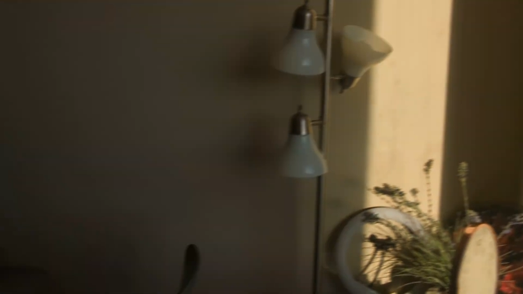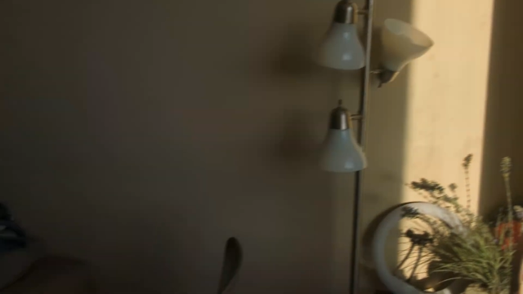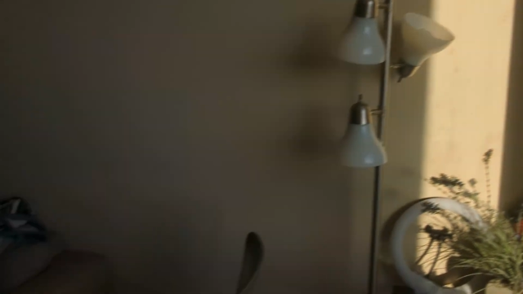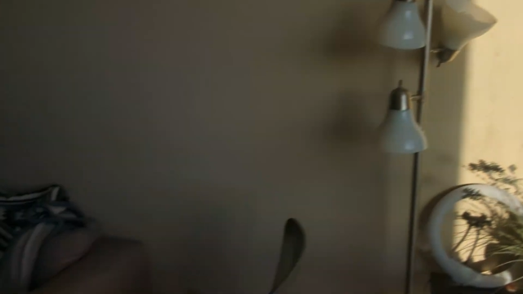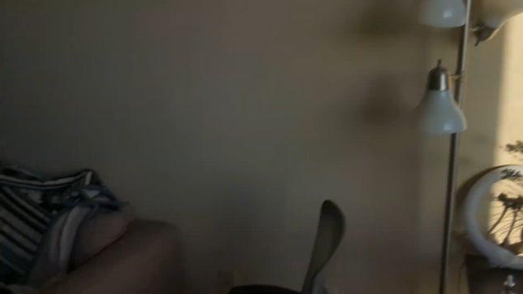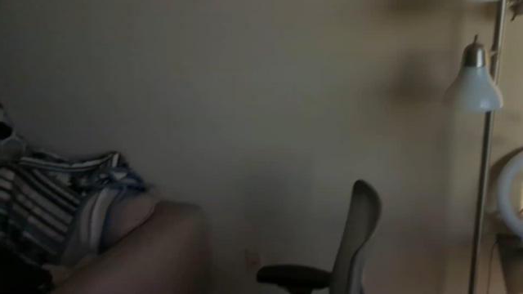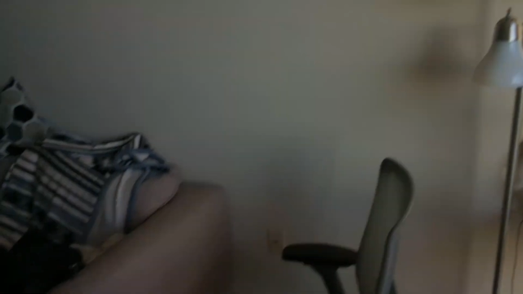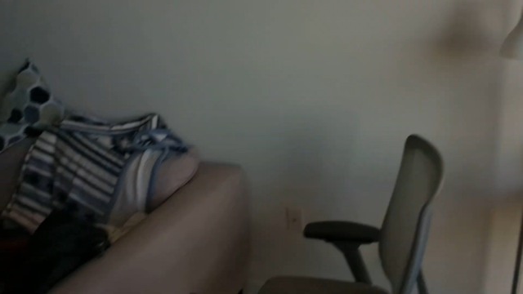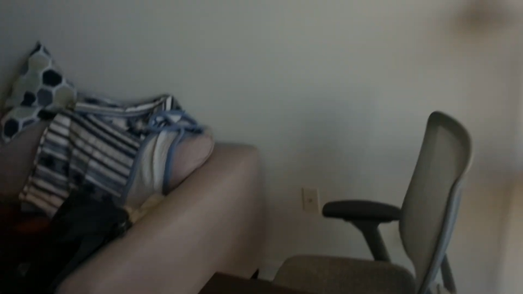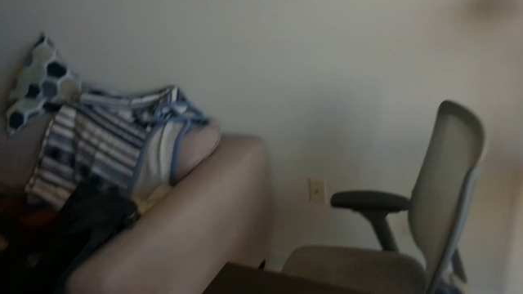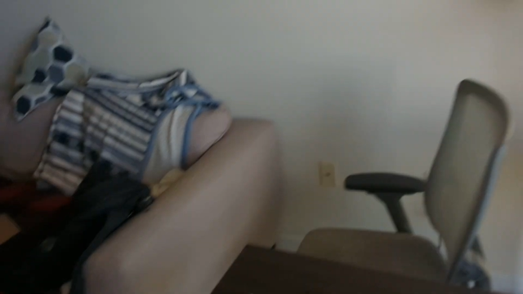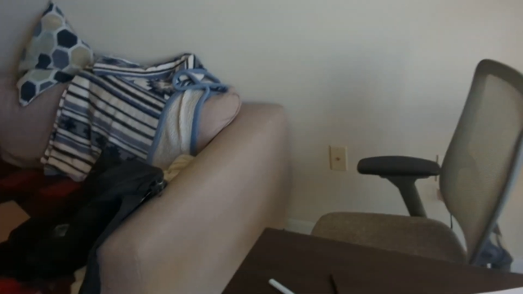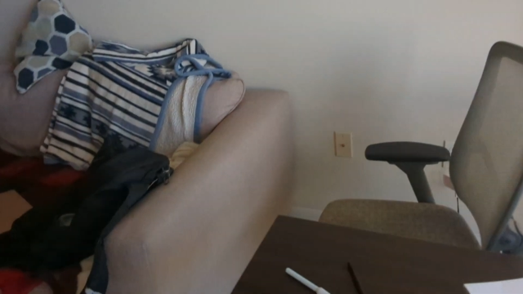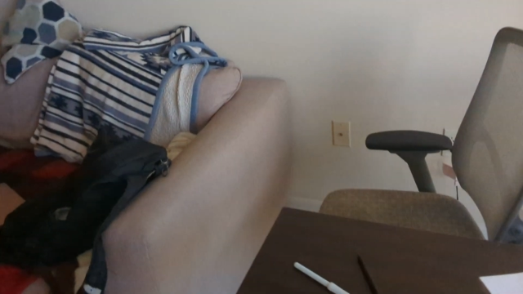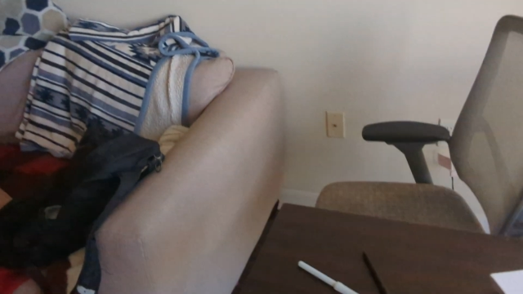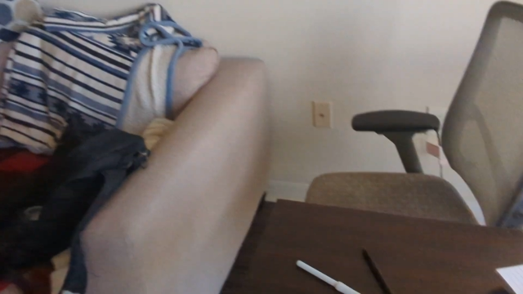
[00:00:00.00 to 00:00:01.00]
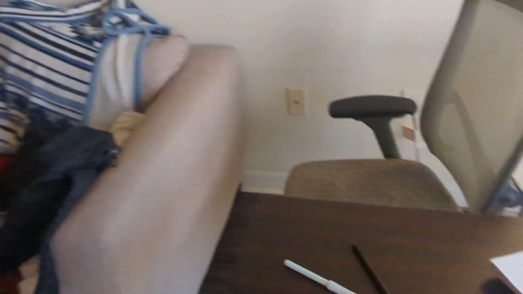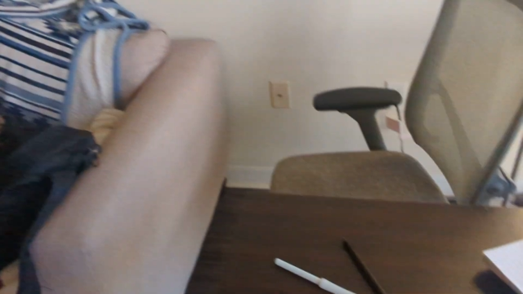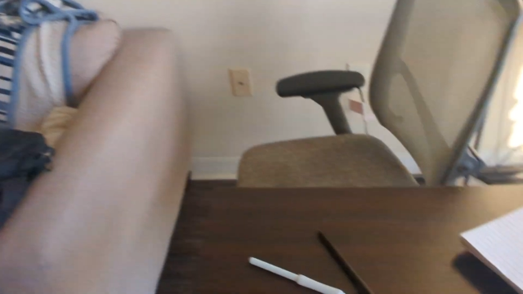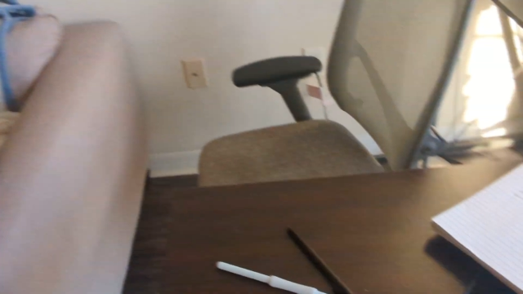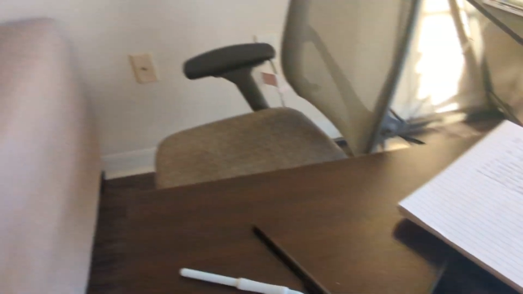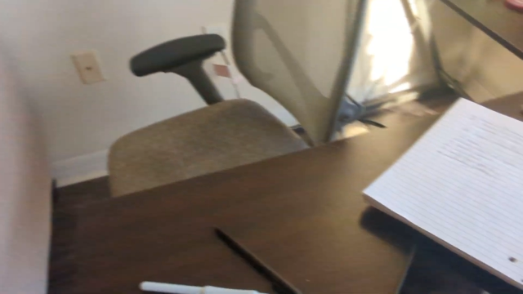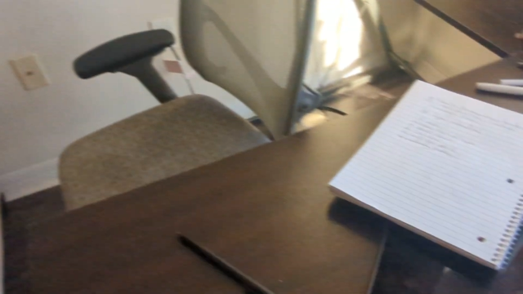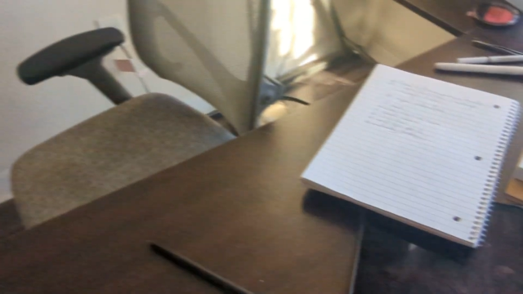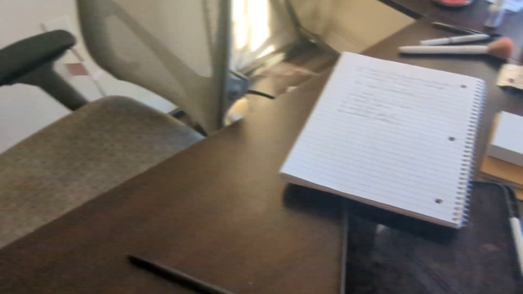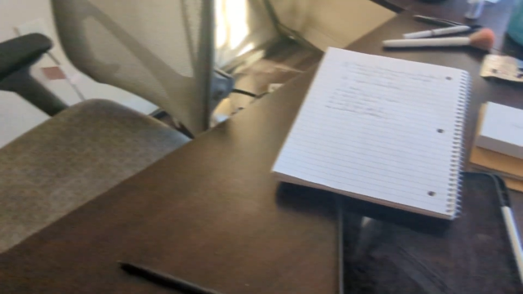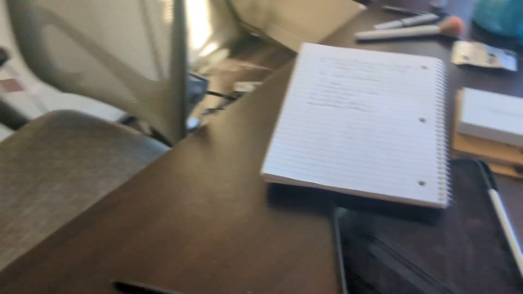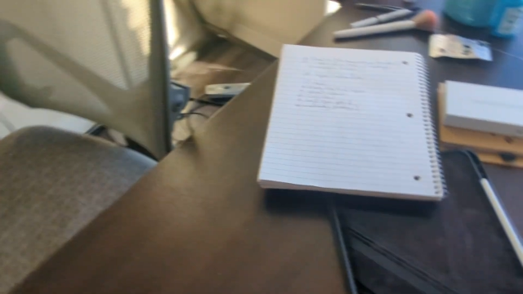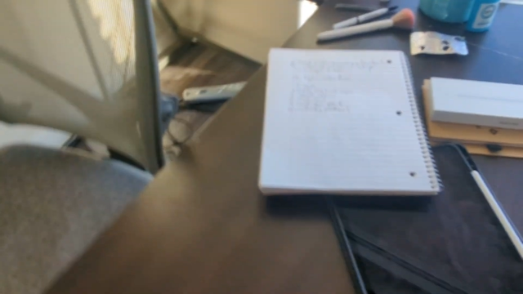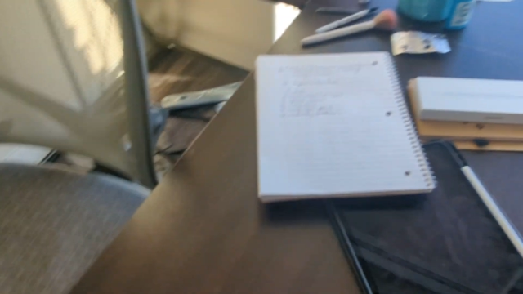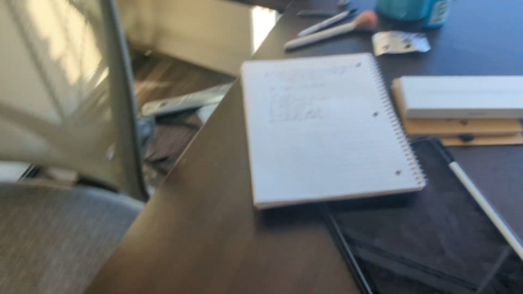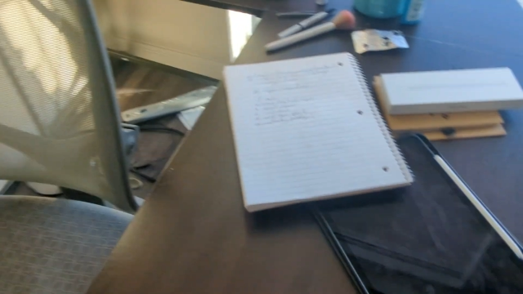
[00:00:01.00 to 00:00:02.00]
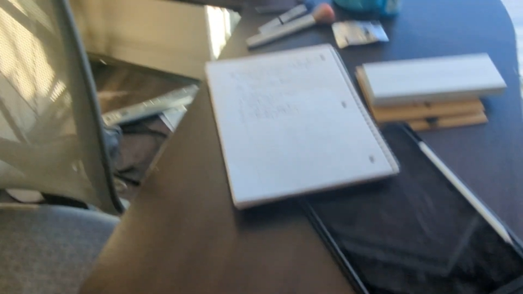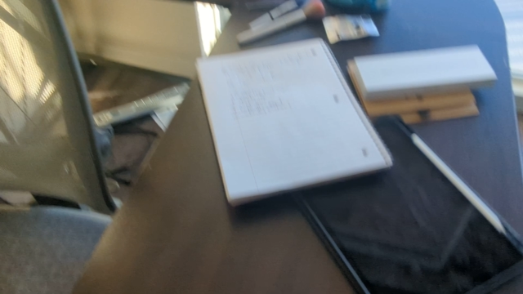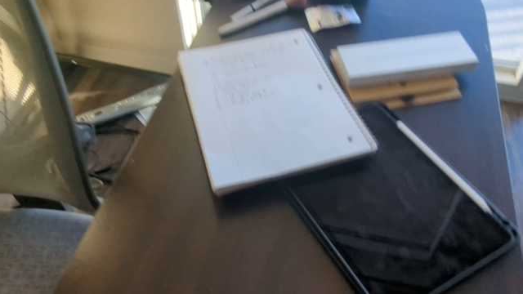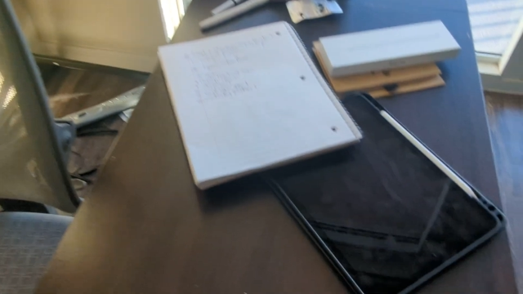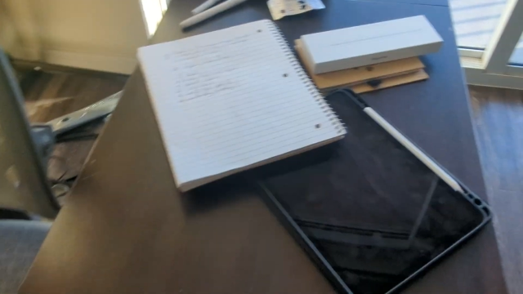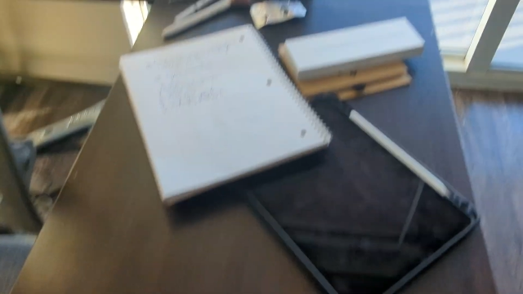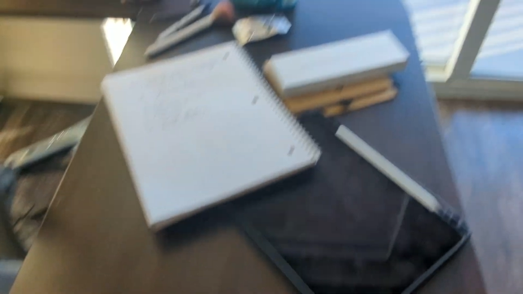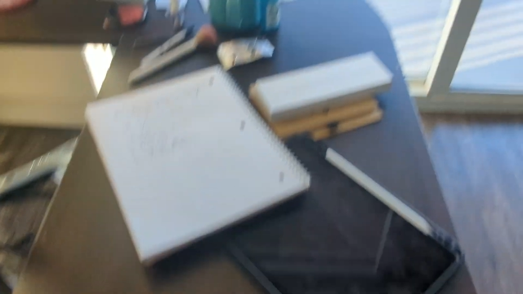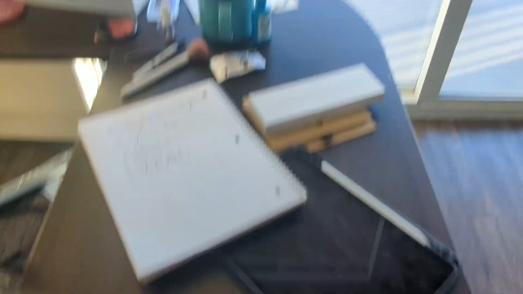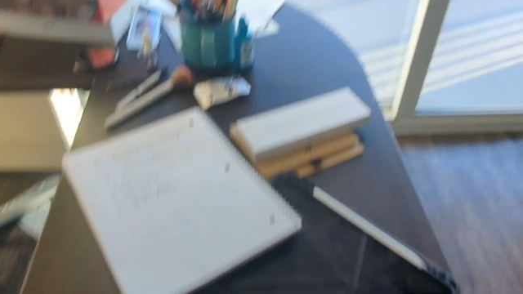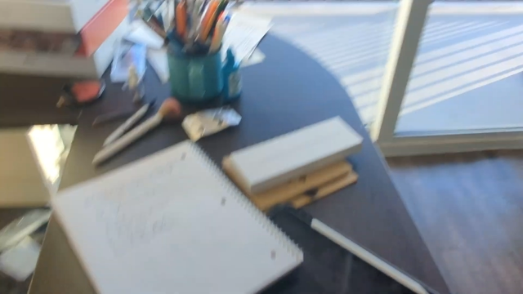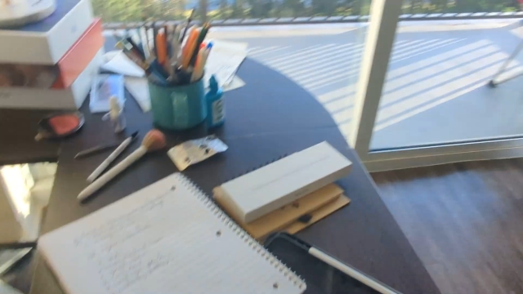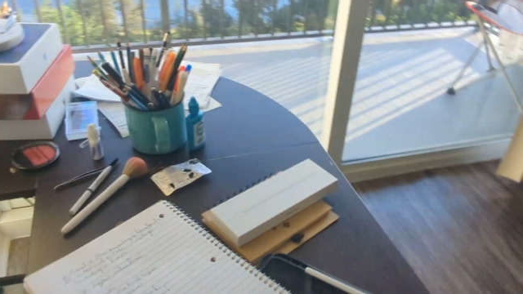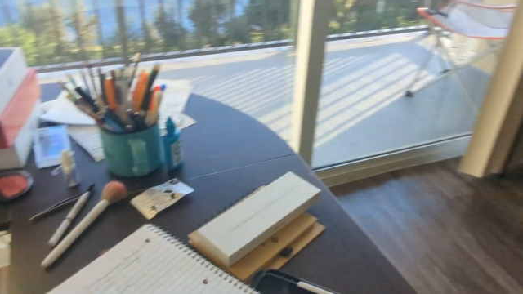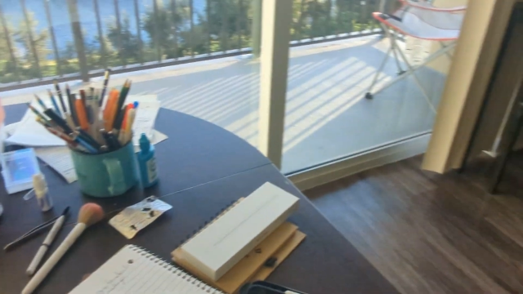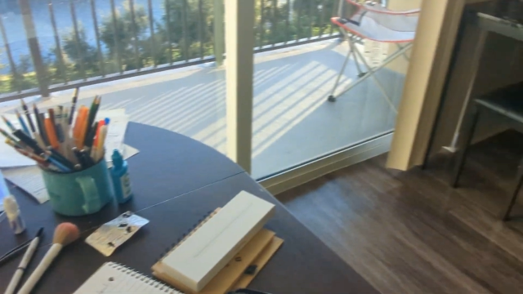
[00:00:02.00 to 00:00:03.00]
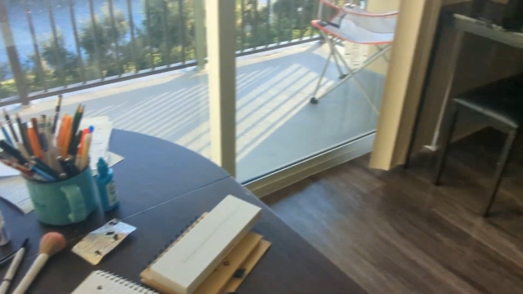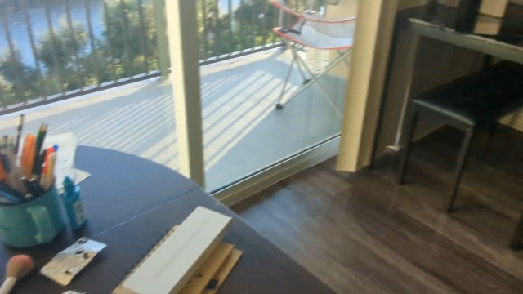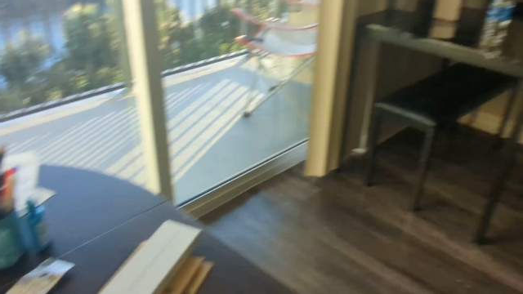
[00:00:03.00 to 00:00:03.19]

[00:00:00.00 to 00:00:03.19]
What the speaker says: [unreadable: no face in view]